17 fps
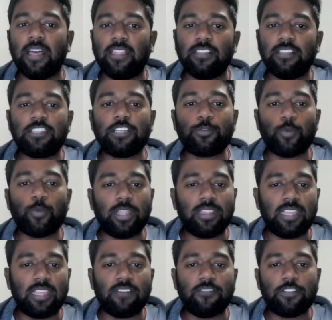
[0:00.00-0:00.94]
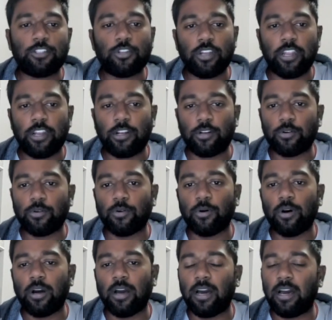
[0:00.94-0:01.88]
This is one thing which you need
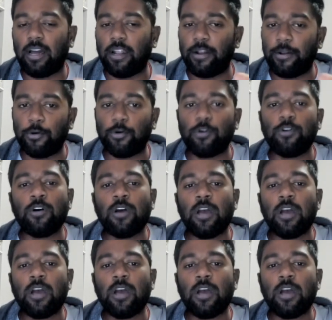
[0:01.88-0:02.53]
to know.